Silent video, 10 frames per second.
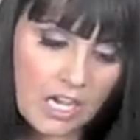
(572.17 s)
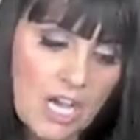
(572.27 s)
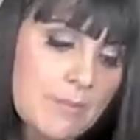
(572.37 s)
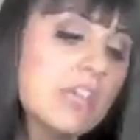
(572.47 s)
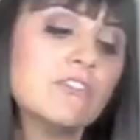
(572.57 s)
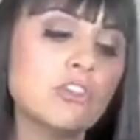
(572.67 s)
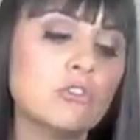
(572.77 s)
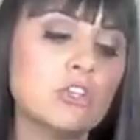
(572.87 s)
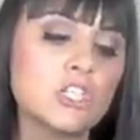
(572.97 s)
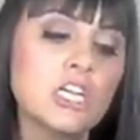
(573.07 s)
Um, if
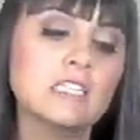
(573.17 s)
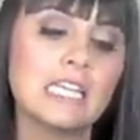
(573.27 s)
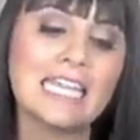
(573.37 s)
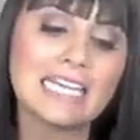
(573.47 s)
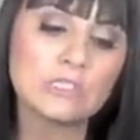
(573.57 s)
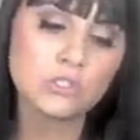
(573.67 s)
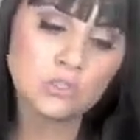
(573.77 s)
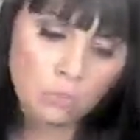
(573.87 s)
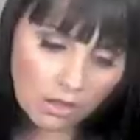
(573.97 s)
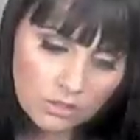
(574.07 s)
your child can't
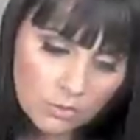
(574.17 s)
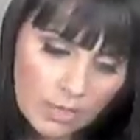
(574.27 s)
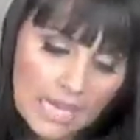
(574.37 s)
swallow,